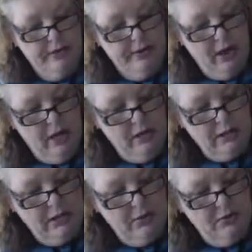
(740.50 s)

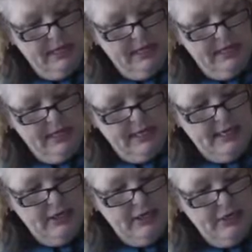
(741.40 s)
also in
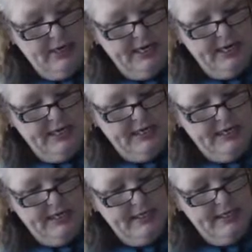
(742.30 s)
here
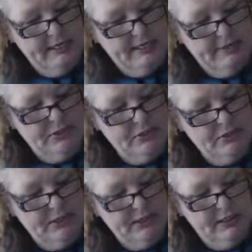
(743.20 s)
is, let me just
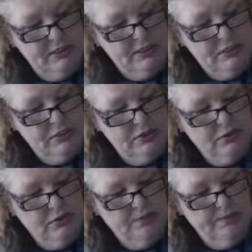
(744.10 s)
read this to
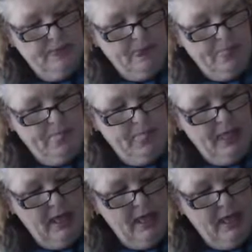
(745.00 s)
you.
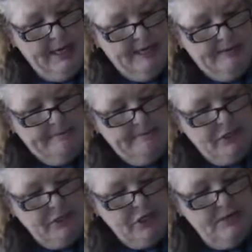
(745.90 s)

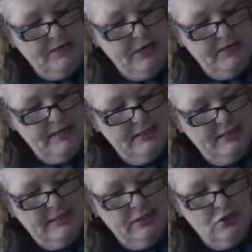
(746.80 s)
Longevity is an
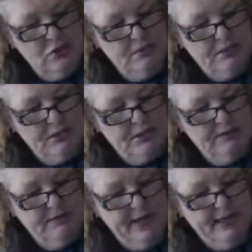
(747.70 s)
essential
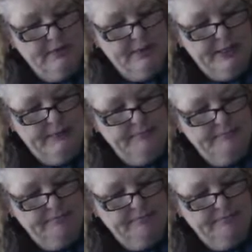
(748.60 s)
multivitamin